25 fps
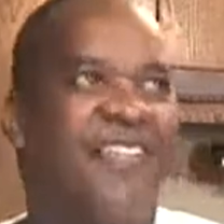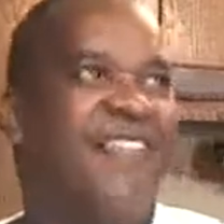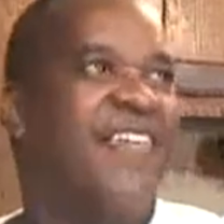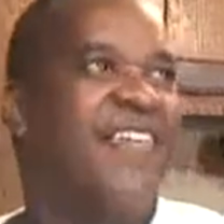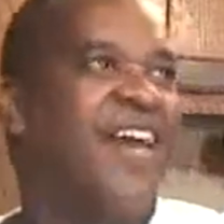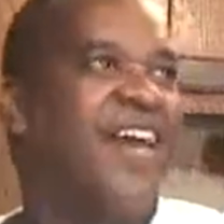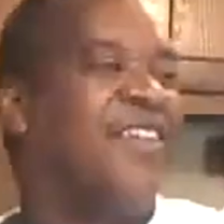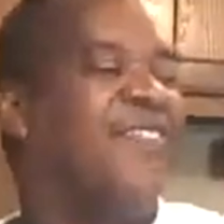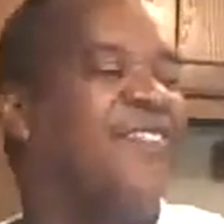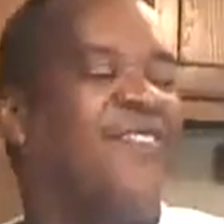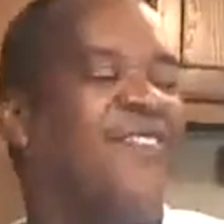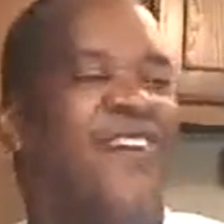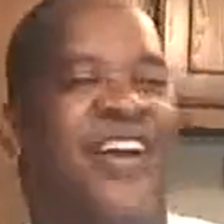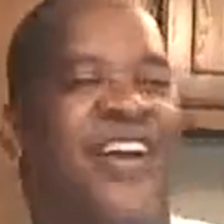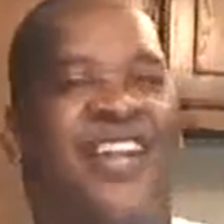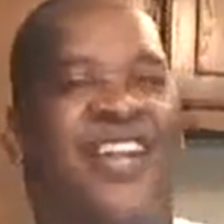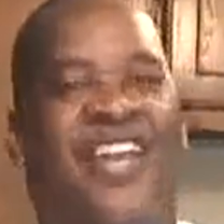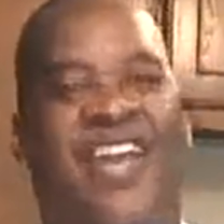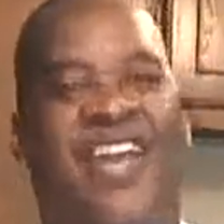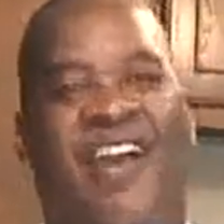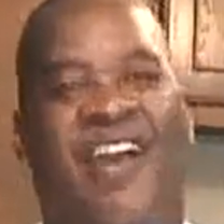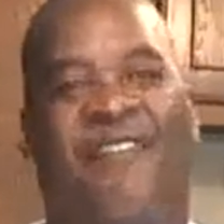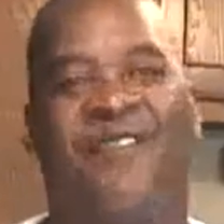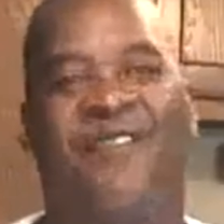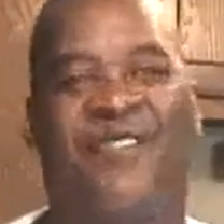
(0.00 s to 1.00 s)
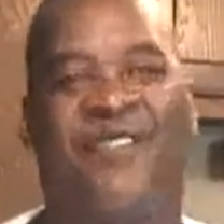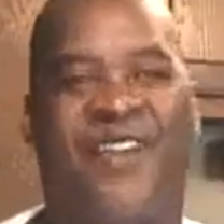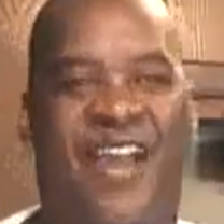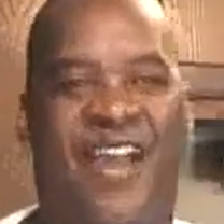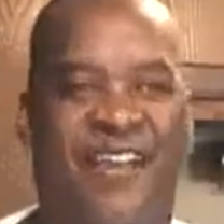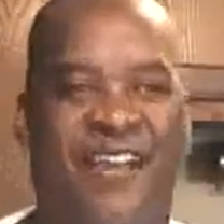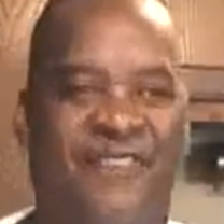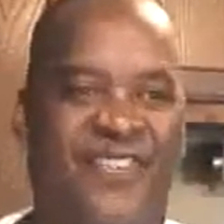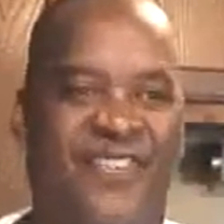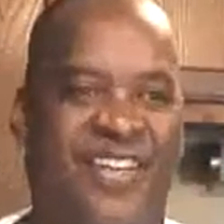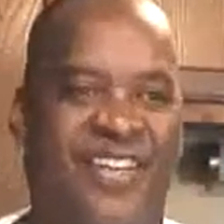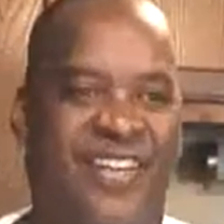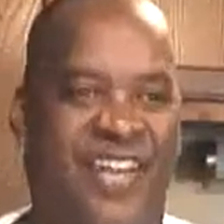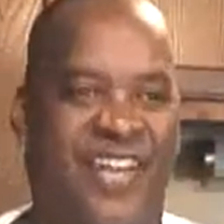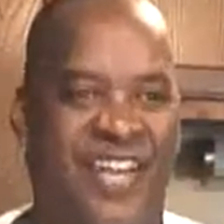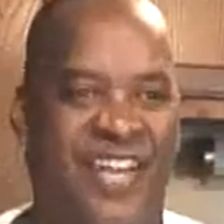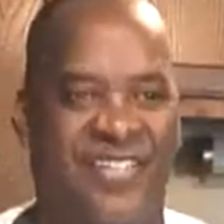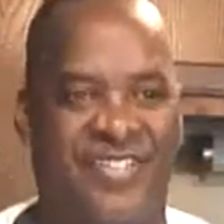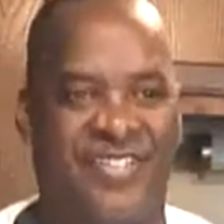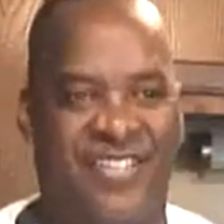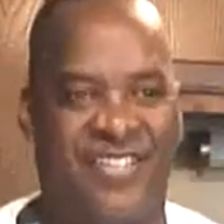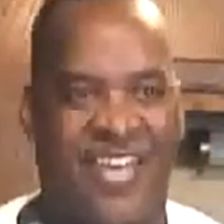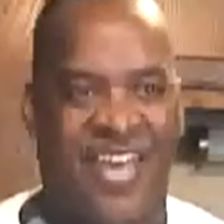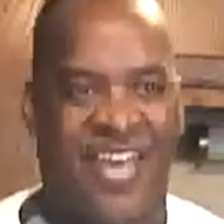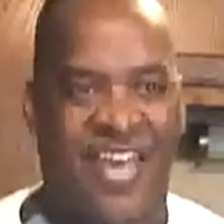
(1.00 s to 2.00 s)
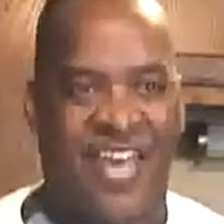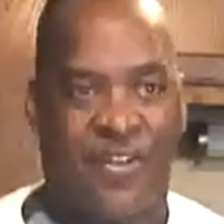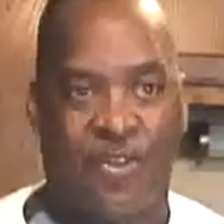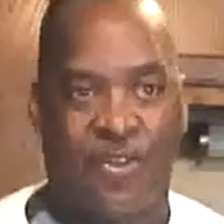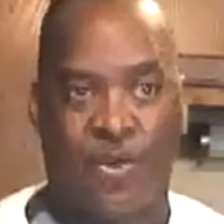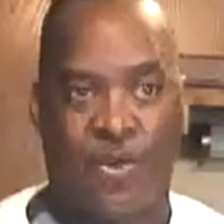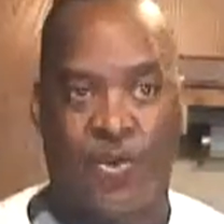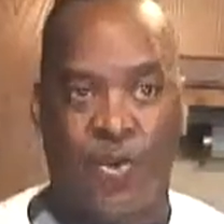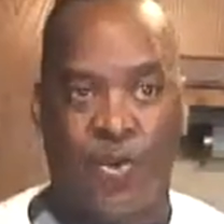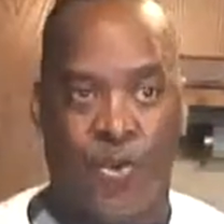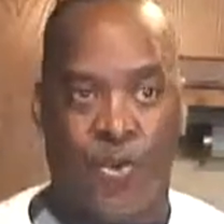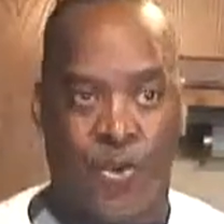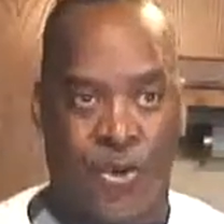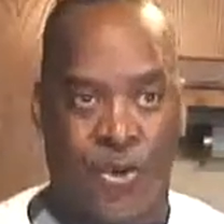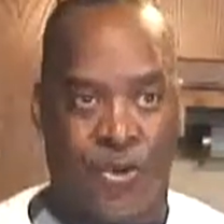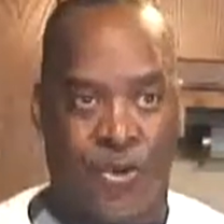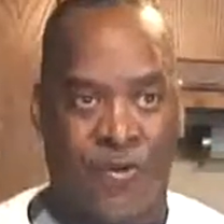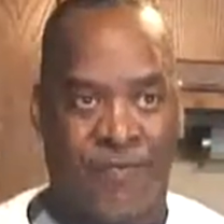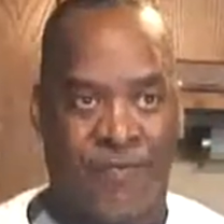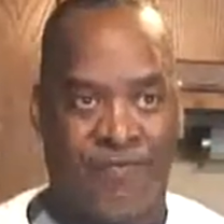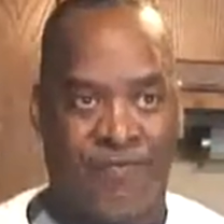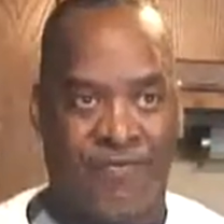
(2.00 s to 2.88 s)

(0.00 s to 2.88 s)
That's why they have traffic lights at the corner